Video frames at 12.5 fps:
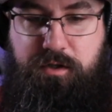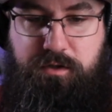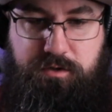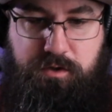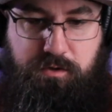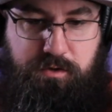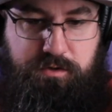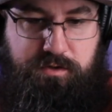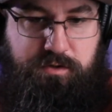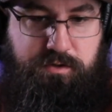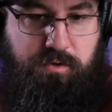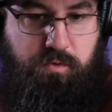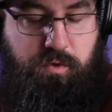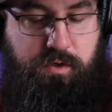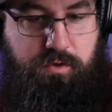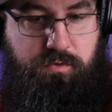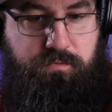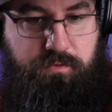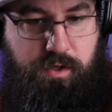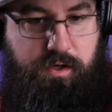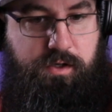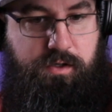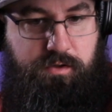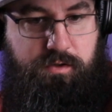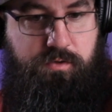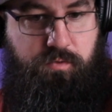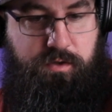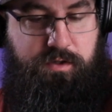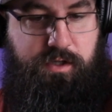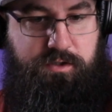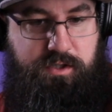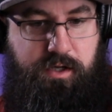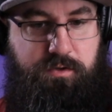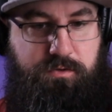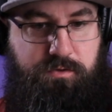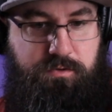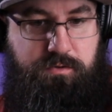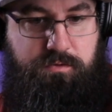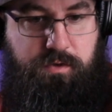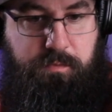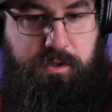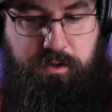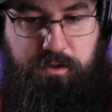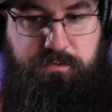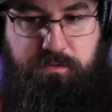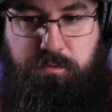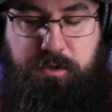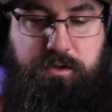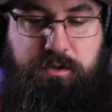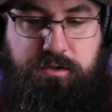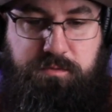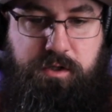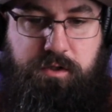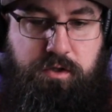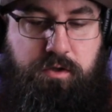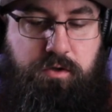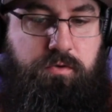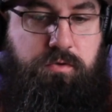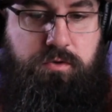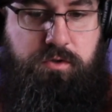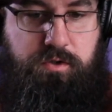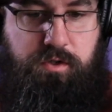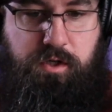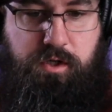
So it's, what you've done with that channel, I mean, at least for me, has been huge,